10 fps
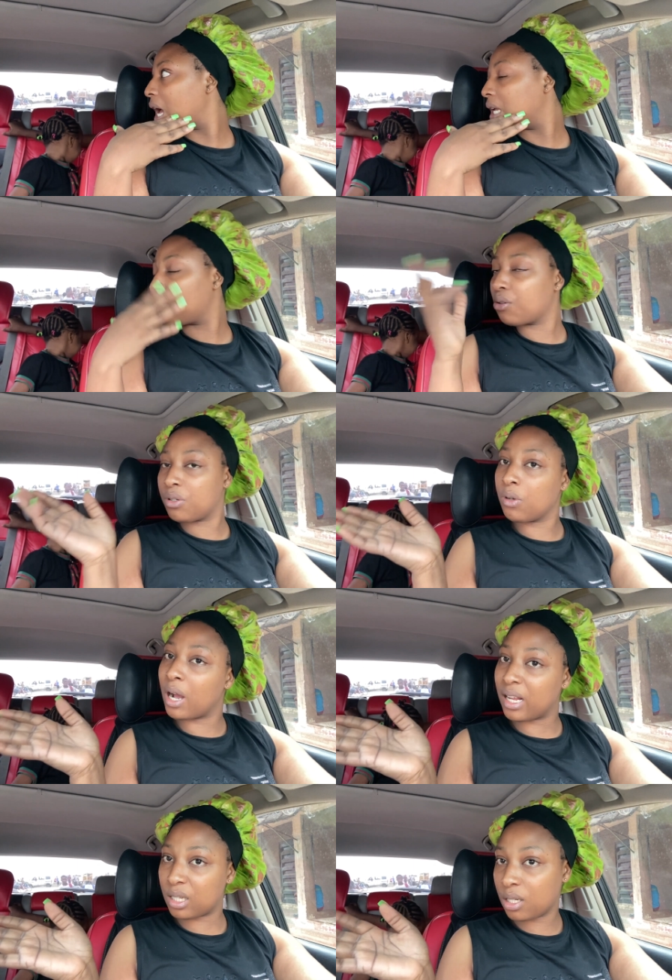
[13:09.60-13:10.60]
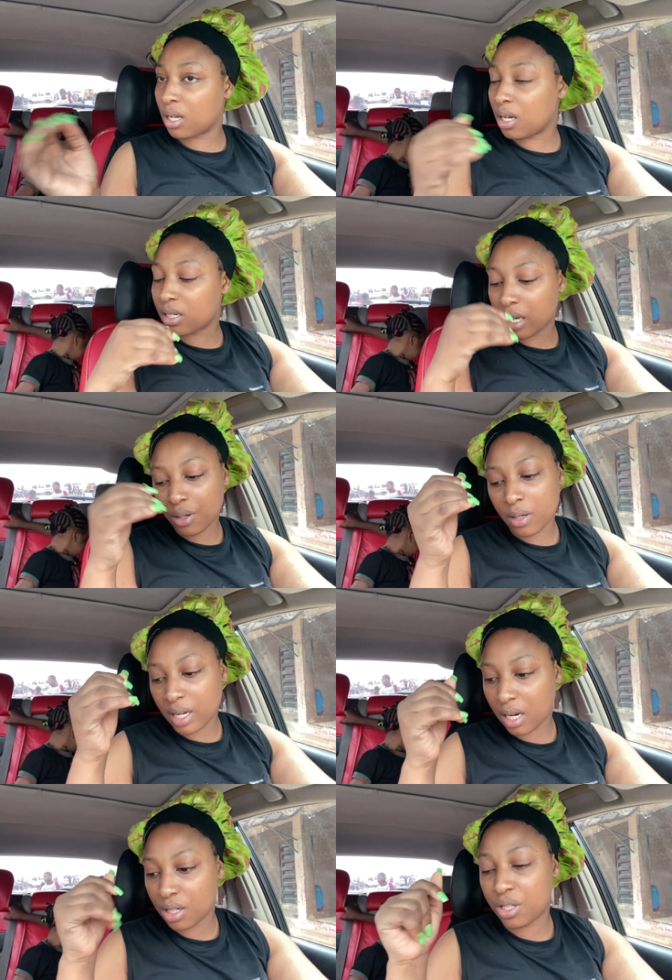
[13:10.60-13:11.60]
and also her socks and all
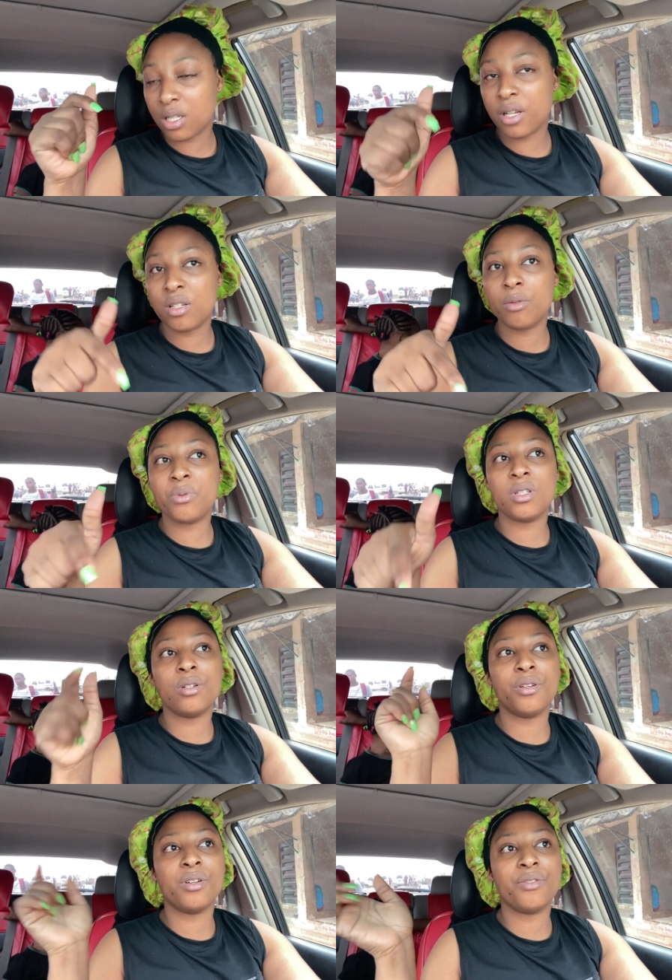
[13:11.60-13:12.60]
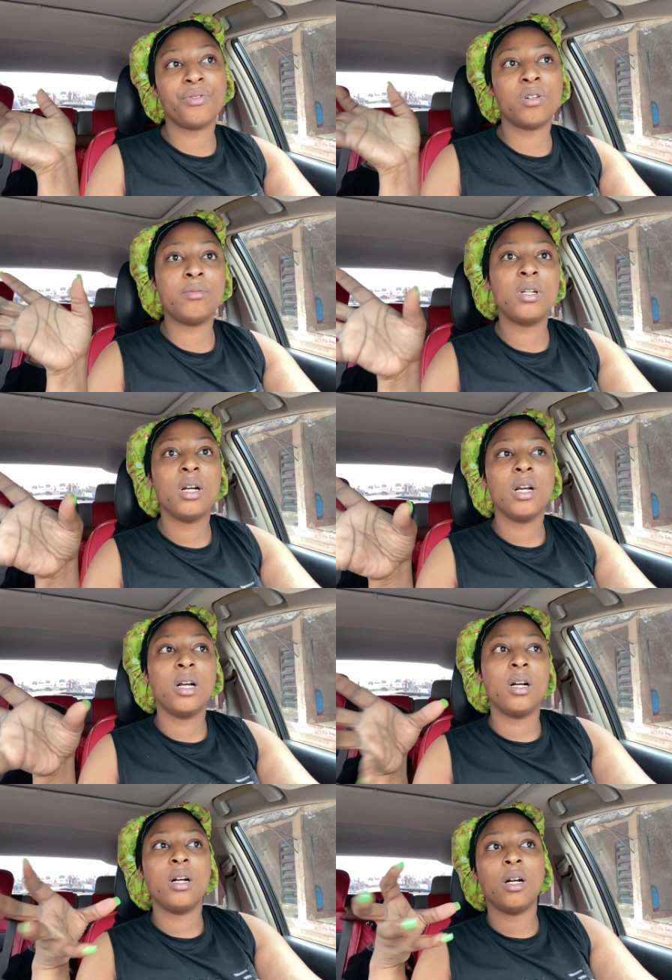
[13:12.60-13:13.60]
that because she's going to be putting on uniform
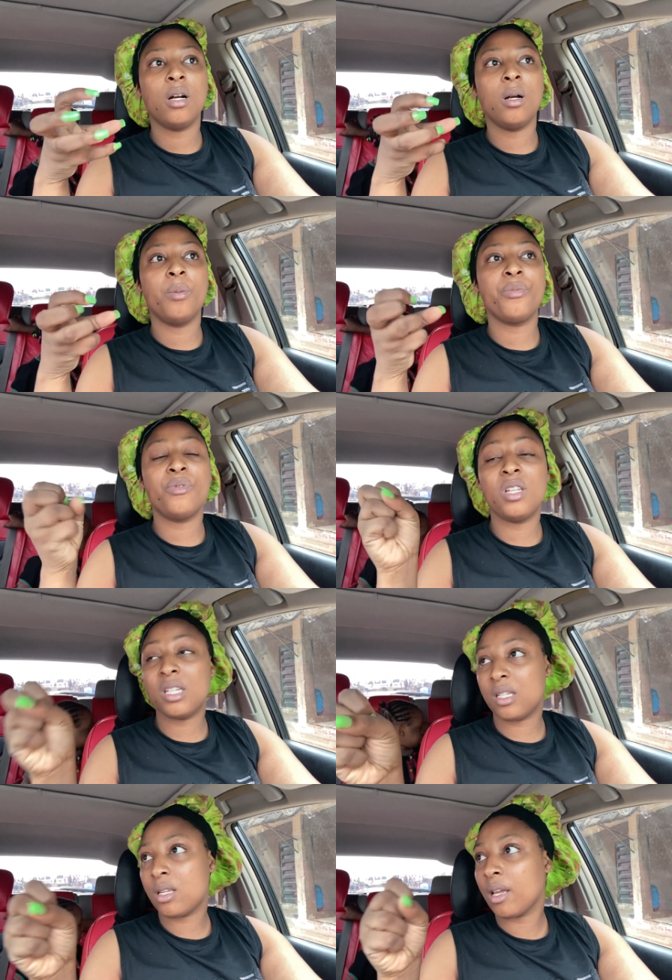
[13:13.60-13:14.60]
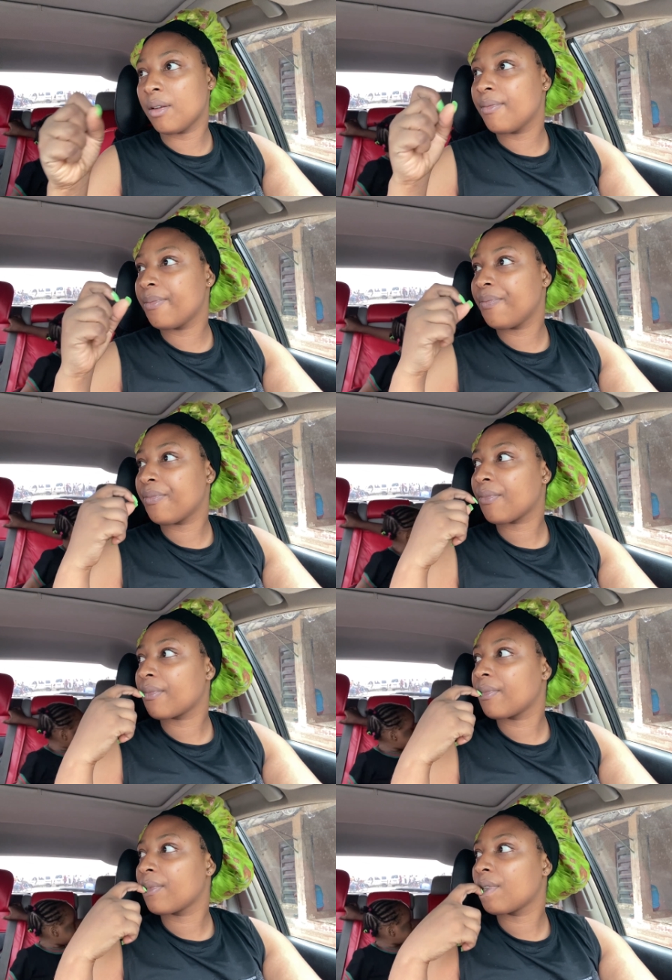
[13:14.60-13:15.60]
um this term
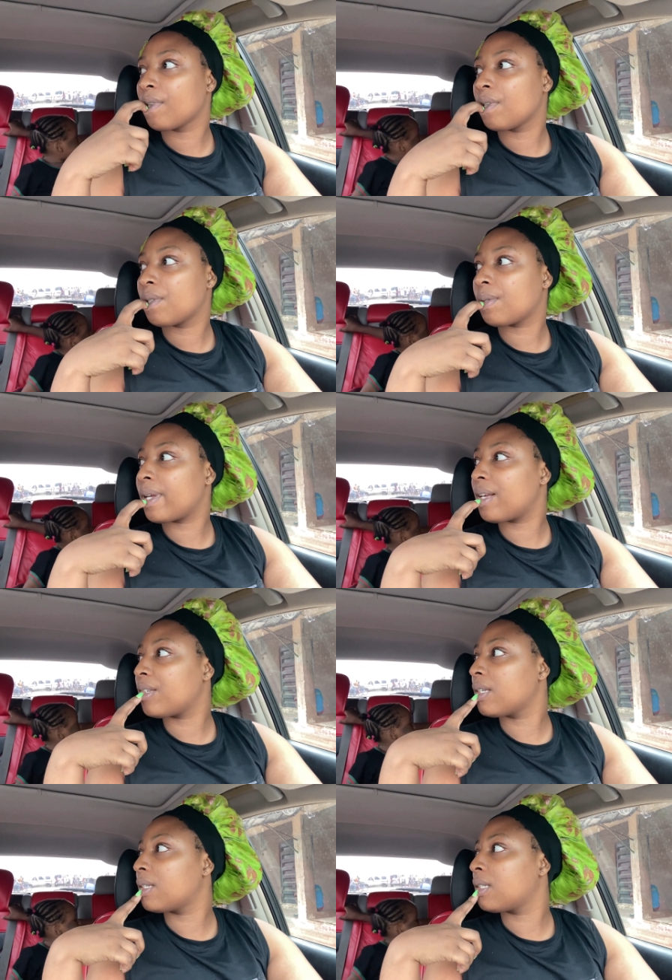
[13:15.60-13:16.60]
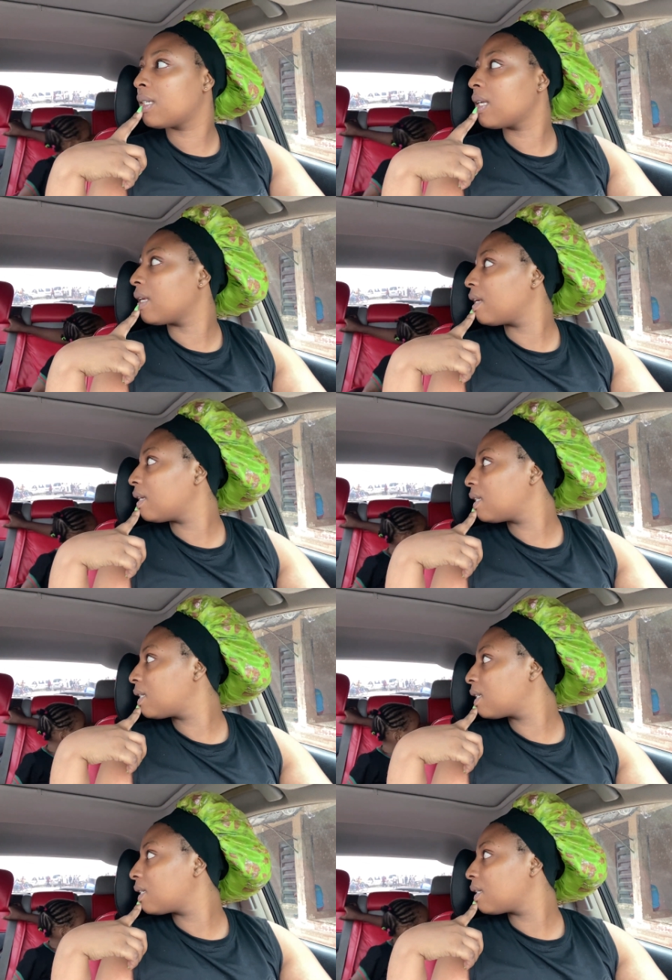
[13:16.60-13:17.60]
so that's just it
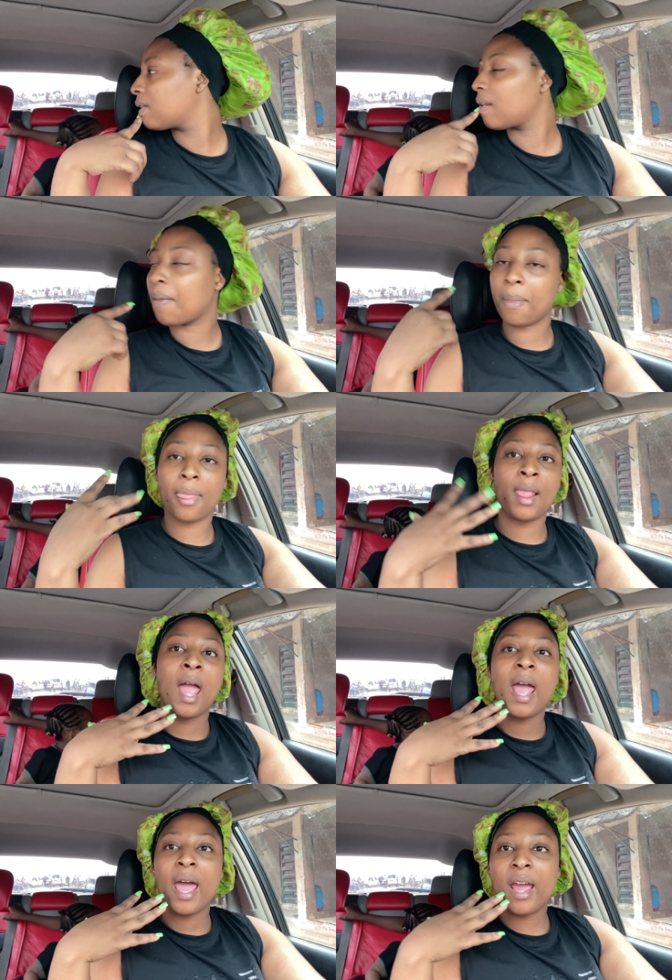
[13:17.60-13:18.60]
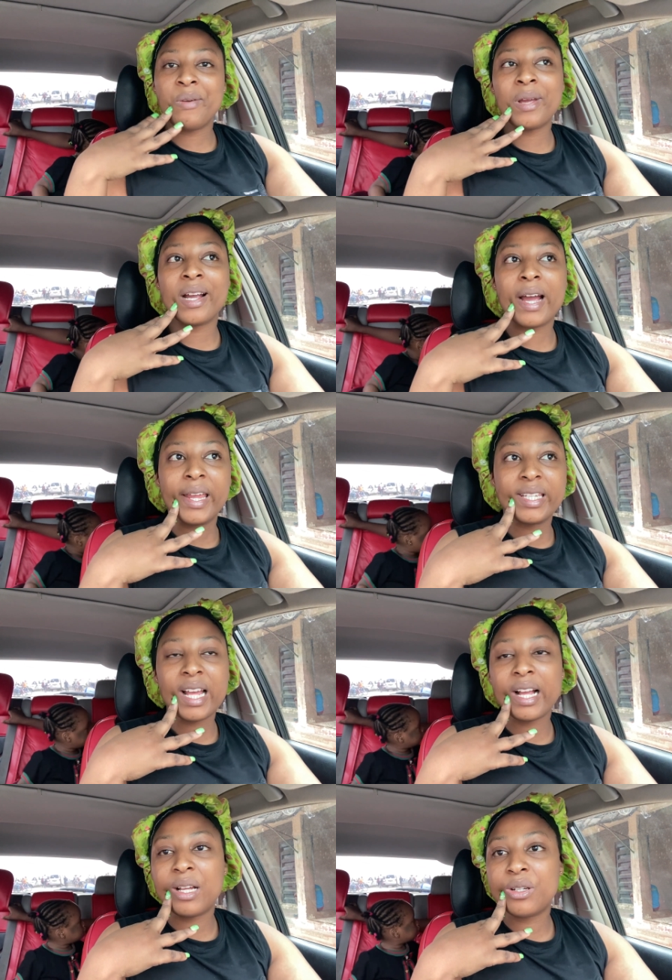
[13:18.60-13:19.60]
anyway guys
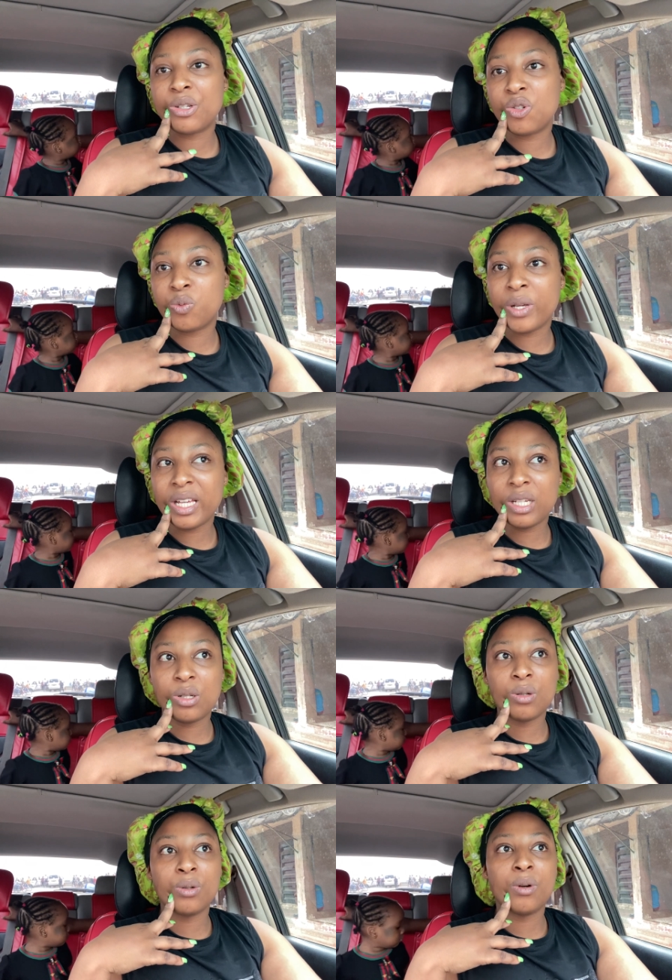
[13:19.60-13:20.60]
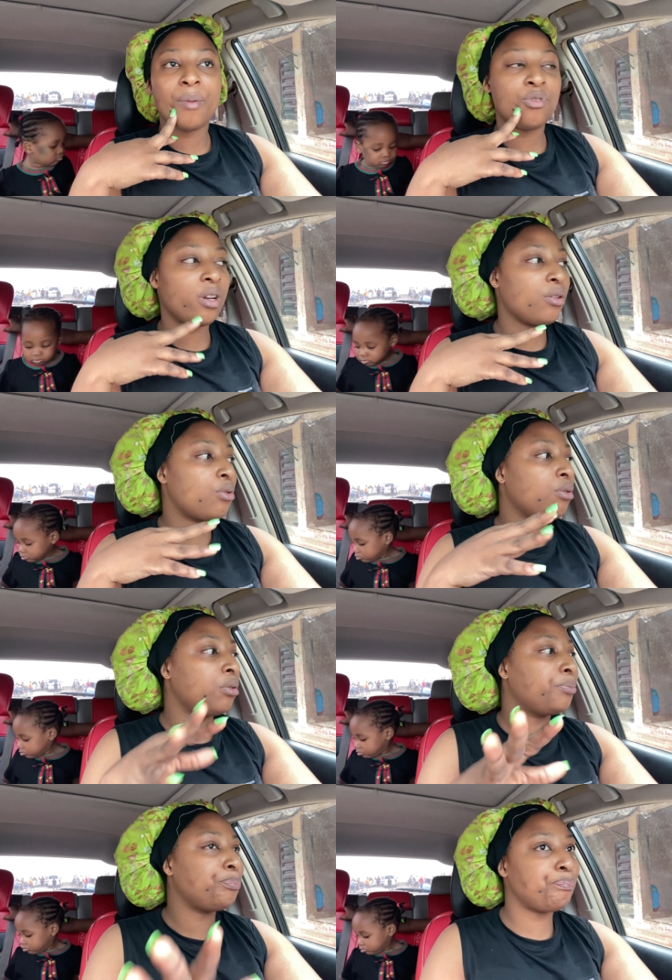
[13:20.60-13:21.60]
i can't just wait so i'm trying to